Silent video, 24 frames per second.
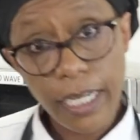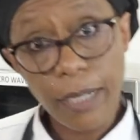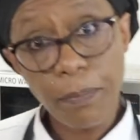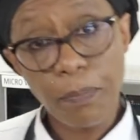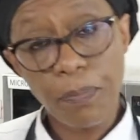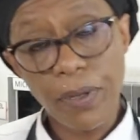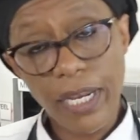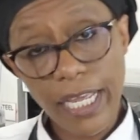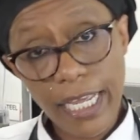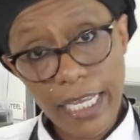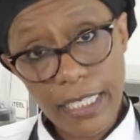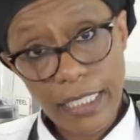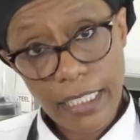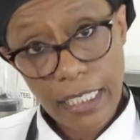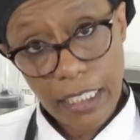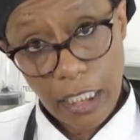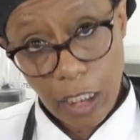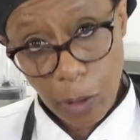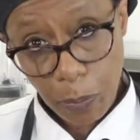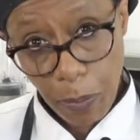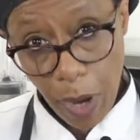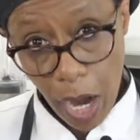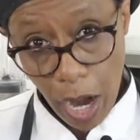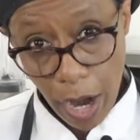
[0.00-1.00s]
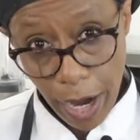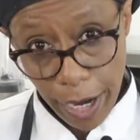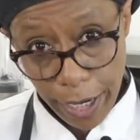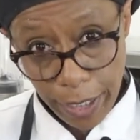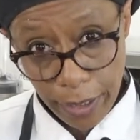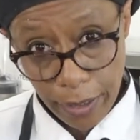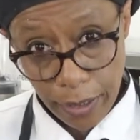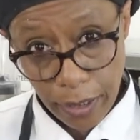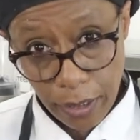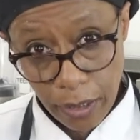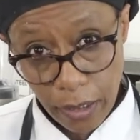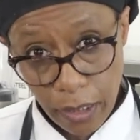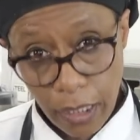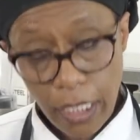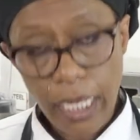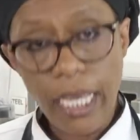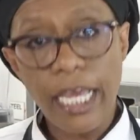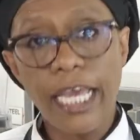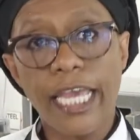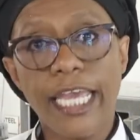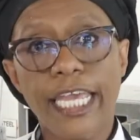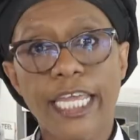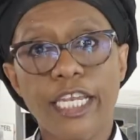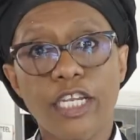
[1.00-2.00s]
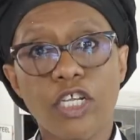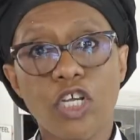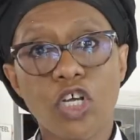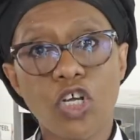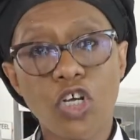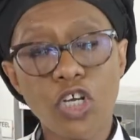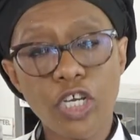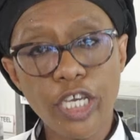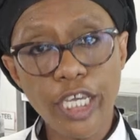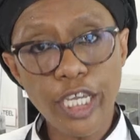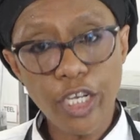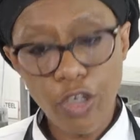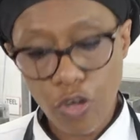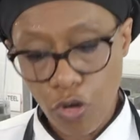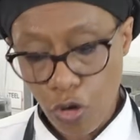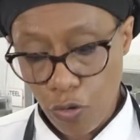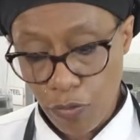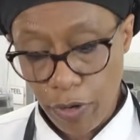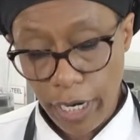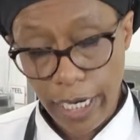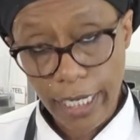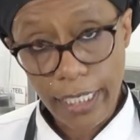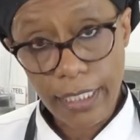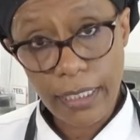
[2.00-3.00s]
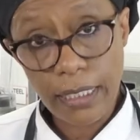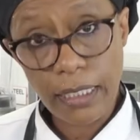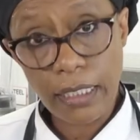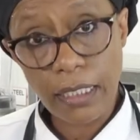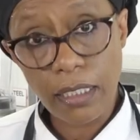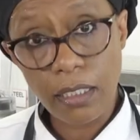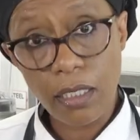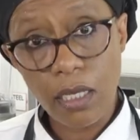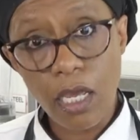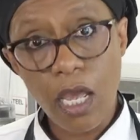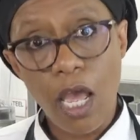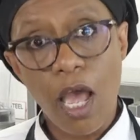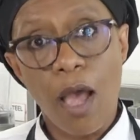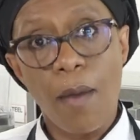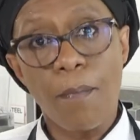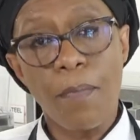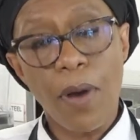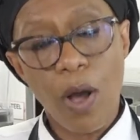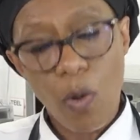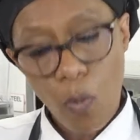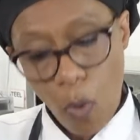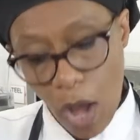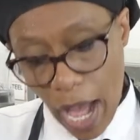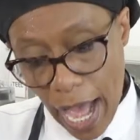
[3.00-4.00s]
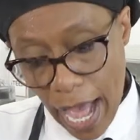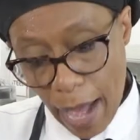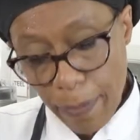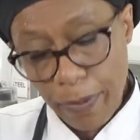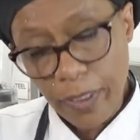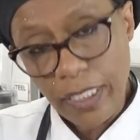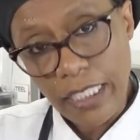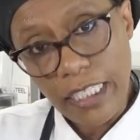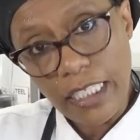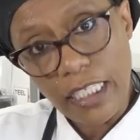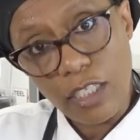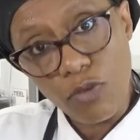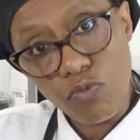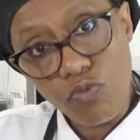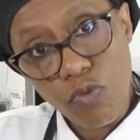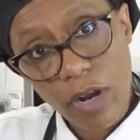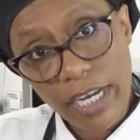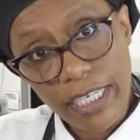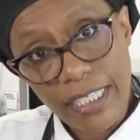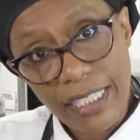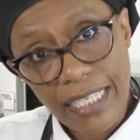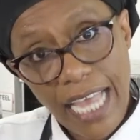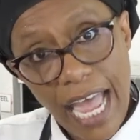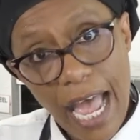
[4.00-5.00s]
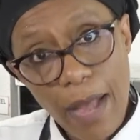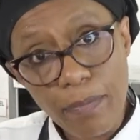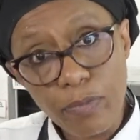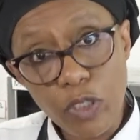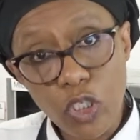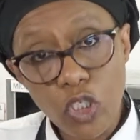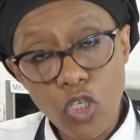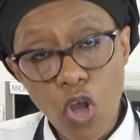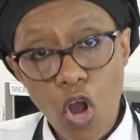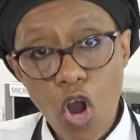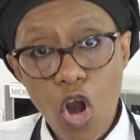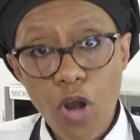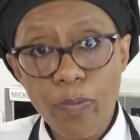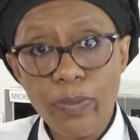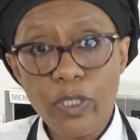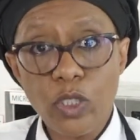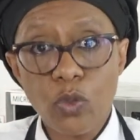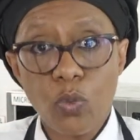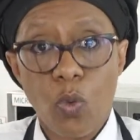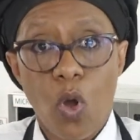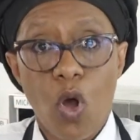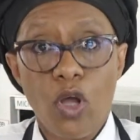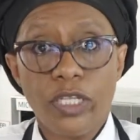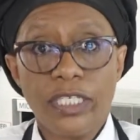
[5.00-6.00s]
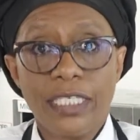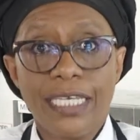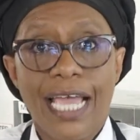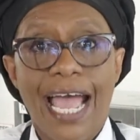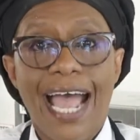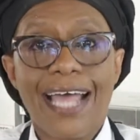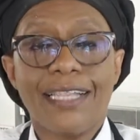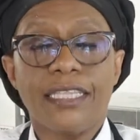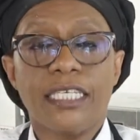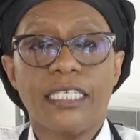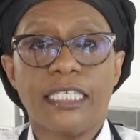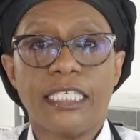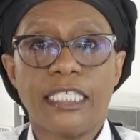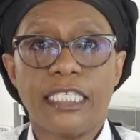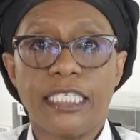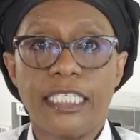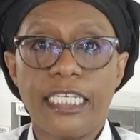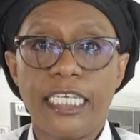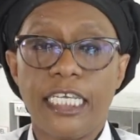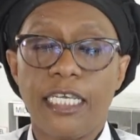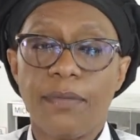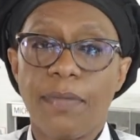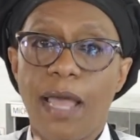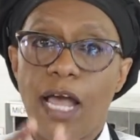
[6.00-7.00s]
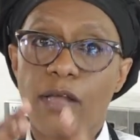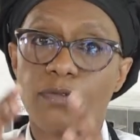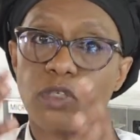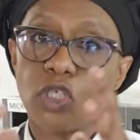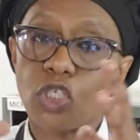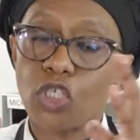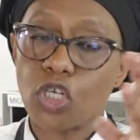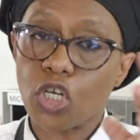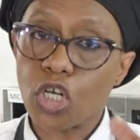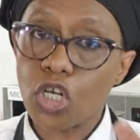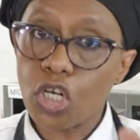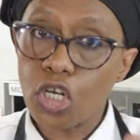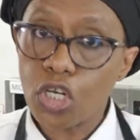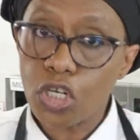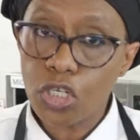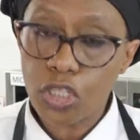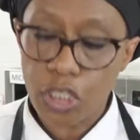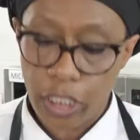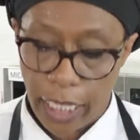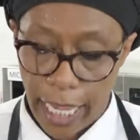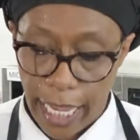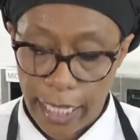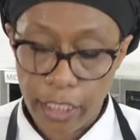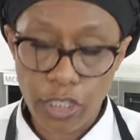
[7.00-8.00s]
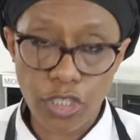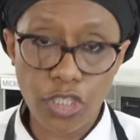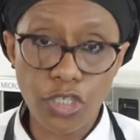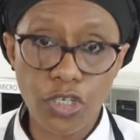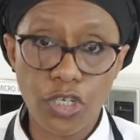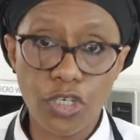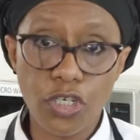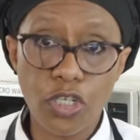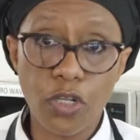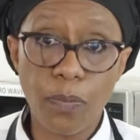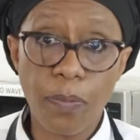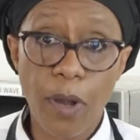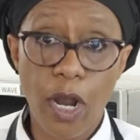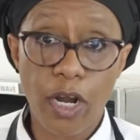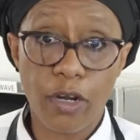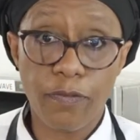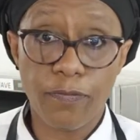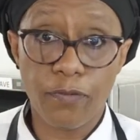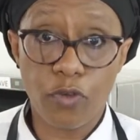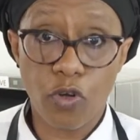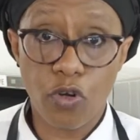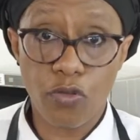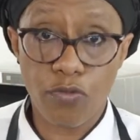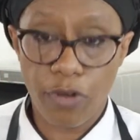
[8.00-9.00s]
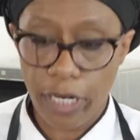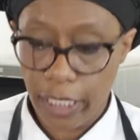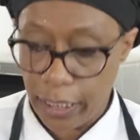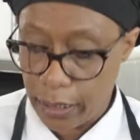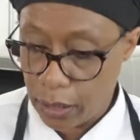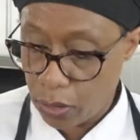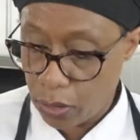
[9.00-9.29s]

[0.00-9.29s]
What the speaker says: plays its part in cooking your rice. But what happens is the rice absorbs water and the steam helps to cook the external part of your rice,